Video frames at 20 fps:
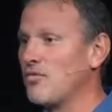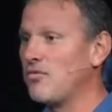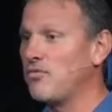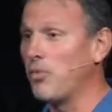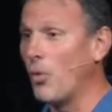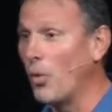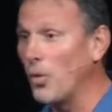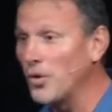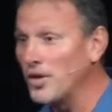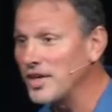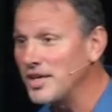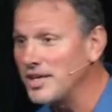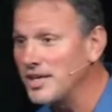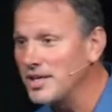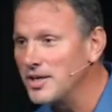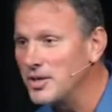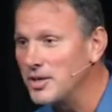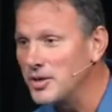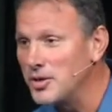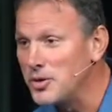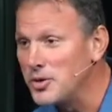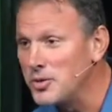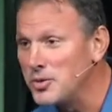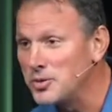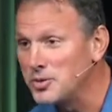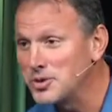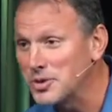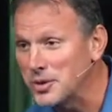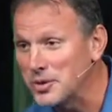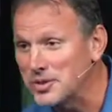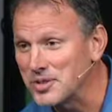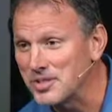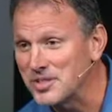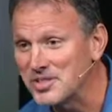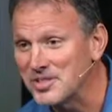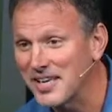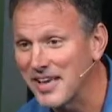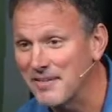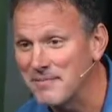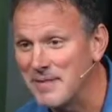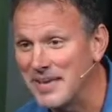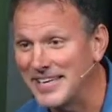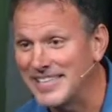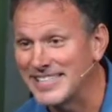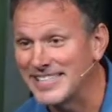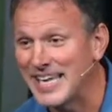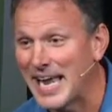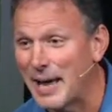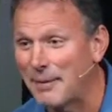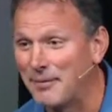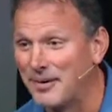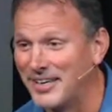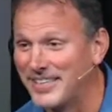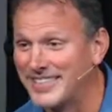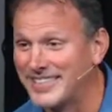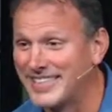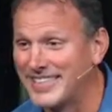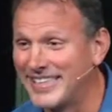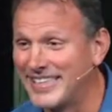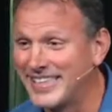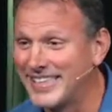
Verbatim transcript: 40 new churches have been established